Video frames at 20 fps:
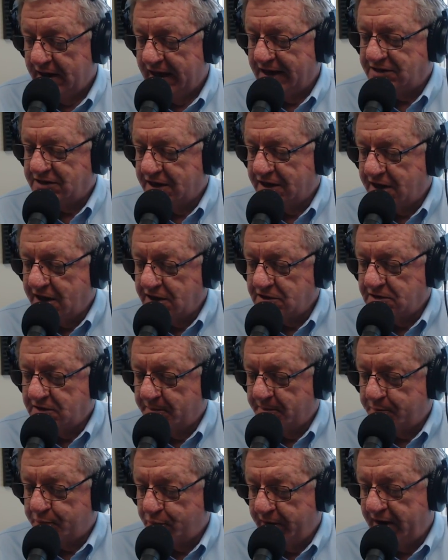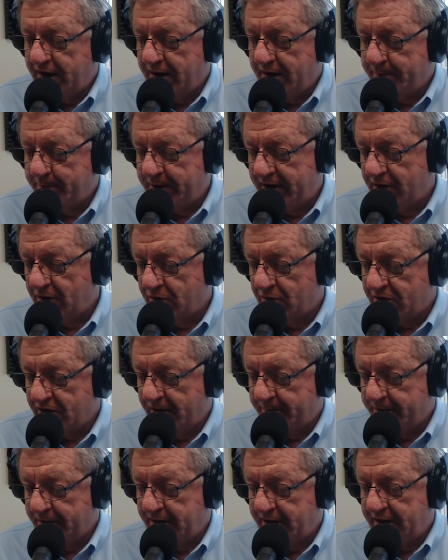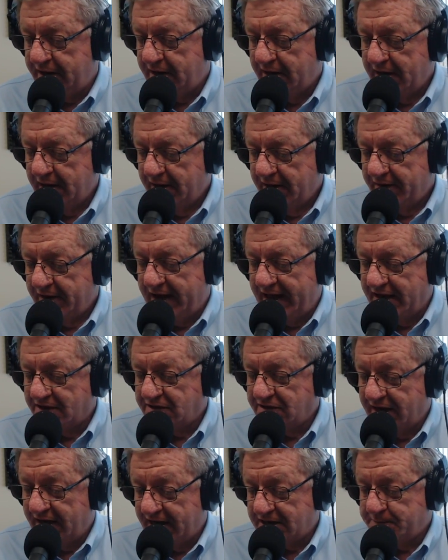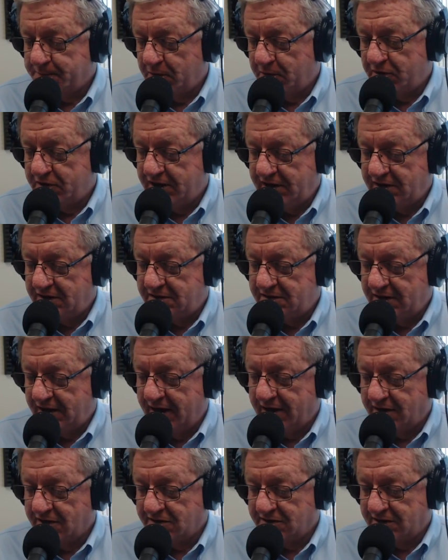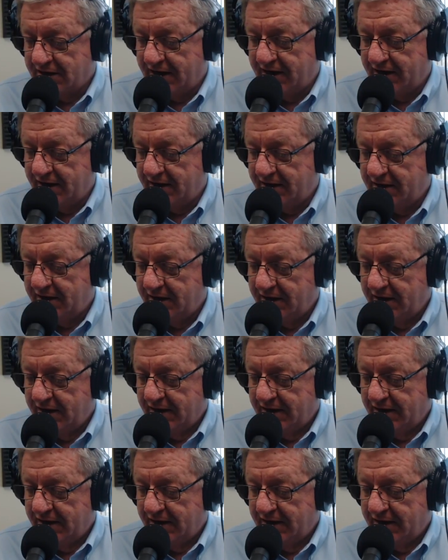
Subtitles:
It's a custom print apparel company that has an expertise in design.